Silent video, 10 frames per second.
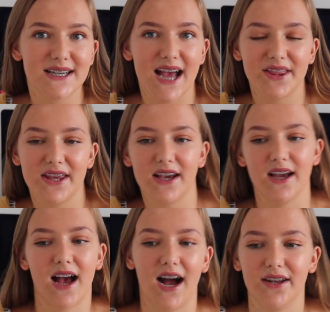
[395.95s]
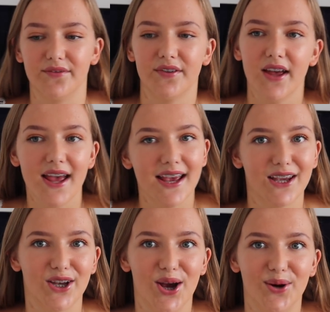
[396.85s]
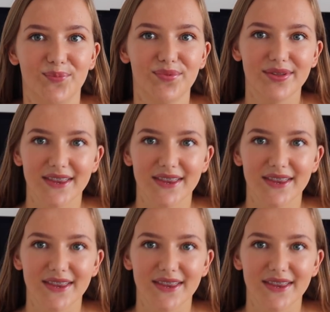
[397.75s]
together you can kind of, you know,